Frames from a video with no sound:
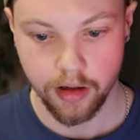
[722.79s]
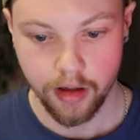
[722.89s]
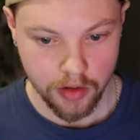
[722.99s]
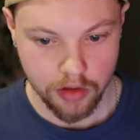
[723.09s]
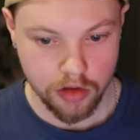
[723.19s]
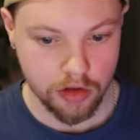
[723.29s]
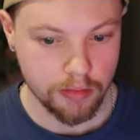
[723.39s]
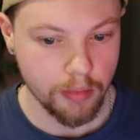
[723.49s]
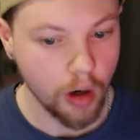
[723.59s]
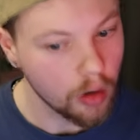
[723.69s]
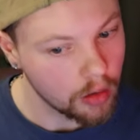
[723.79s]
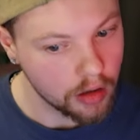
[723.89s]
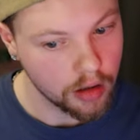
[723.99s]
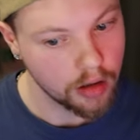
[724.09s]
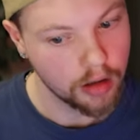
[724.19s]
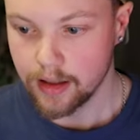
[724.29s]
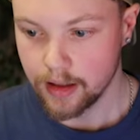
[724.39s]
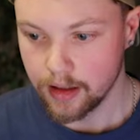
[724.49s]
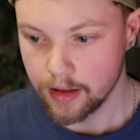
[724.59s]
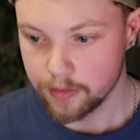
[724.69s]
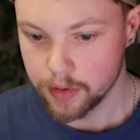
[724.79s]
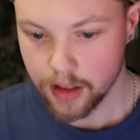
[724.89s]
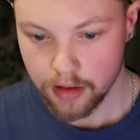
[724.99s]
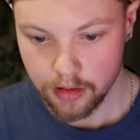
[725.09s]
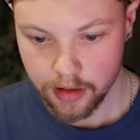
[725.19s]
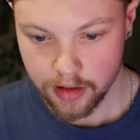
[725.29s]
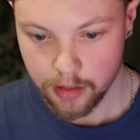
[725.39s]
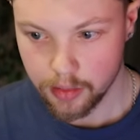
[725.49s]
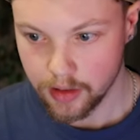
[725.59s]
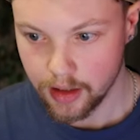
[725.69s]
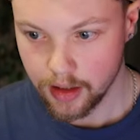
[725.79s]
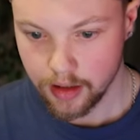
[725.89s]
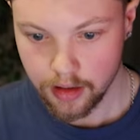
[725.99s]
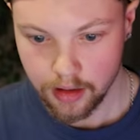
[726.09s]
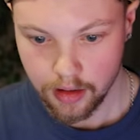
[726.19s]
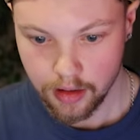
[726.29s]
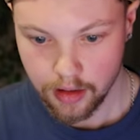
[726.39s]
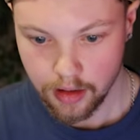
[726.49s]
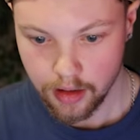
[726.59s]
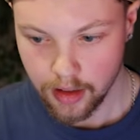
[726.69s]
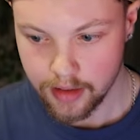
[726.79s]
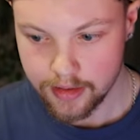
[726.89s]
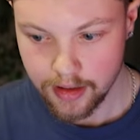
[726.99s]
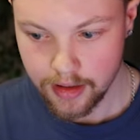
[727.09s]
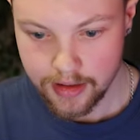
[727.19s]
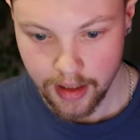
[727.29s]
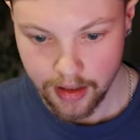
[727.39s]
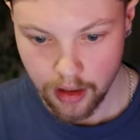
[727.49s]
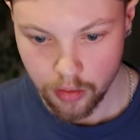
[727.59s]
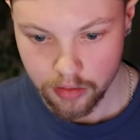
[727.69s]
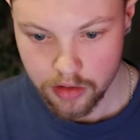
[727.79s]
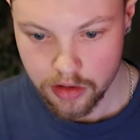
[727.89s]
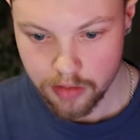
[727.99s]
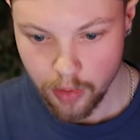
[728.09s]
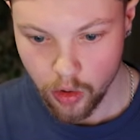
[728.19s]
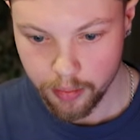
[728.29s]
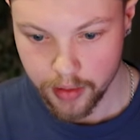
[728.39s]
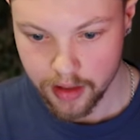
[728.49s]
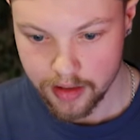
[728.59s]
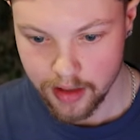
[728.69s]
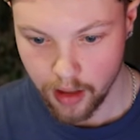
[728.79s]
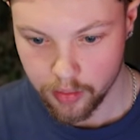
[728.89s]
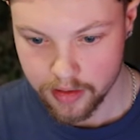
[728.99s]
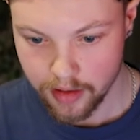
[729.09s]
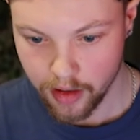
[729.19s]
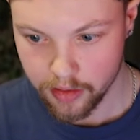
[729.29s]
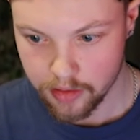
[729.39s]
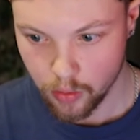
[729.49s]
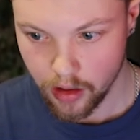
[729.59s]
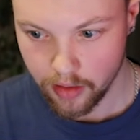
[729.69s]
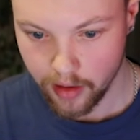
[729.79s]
The smoke, if we take a look at the beginning, it did take out the smoke piece that was there as well.